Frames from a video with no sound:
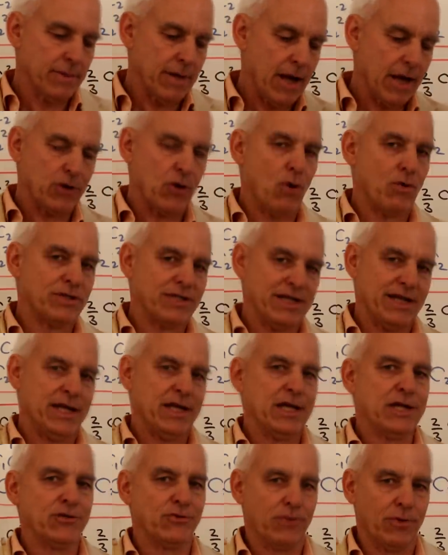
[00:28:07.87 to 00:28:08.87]

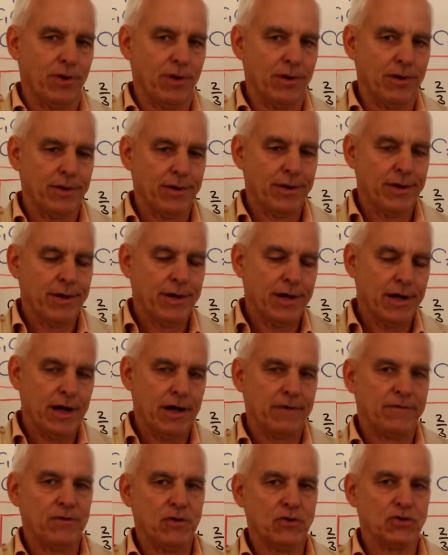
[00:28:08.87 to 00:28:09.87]
icosahedral
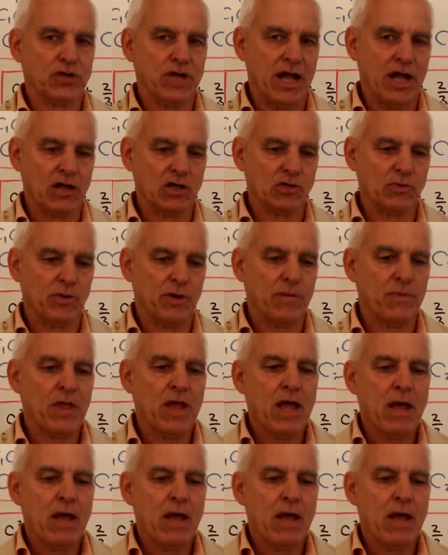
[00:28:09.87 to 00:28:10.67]
fusion algebra,